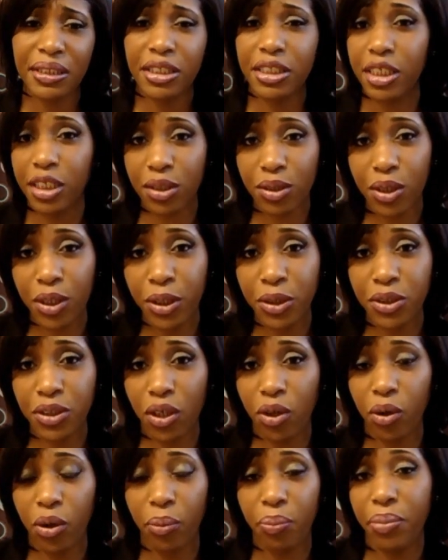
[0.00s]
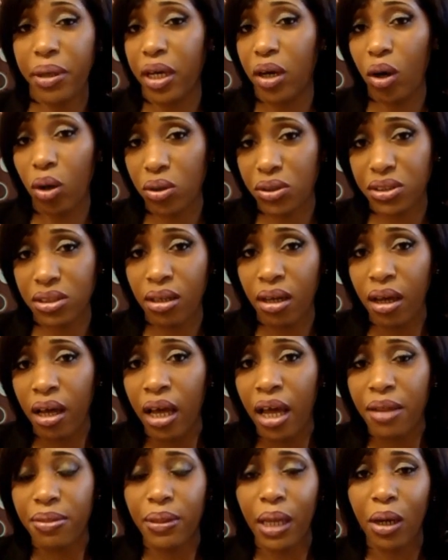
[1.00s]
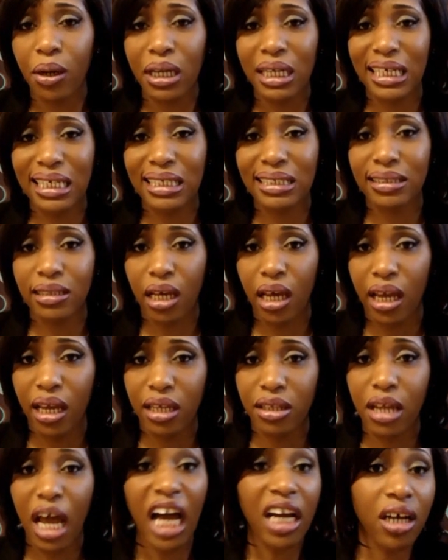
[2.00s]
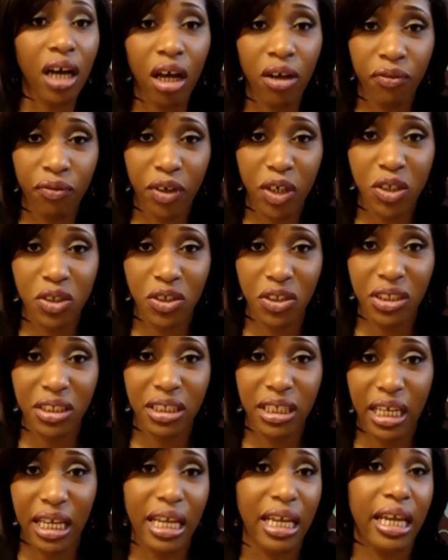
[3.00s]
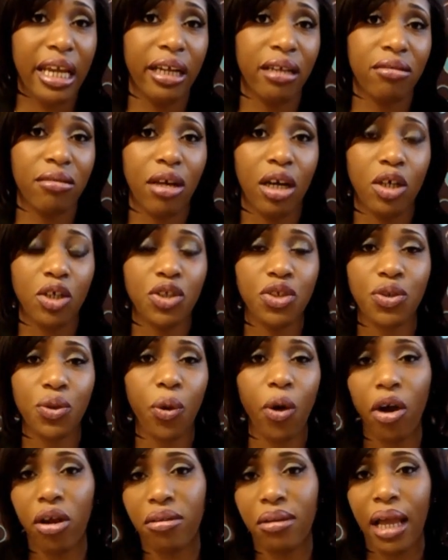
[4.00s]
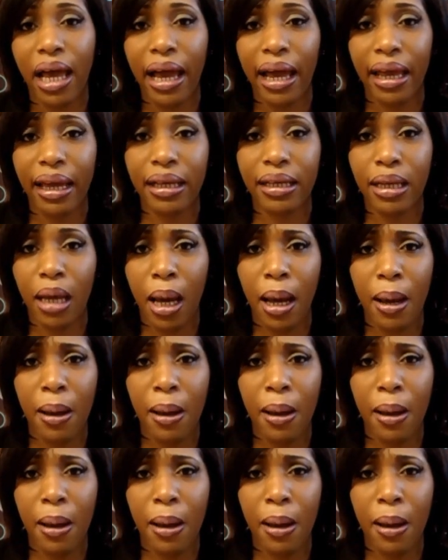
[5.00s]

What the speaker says: Dillard's or Belk's, there is a knockoff version in a store like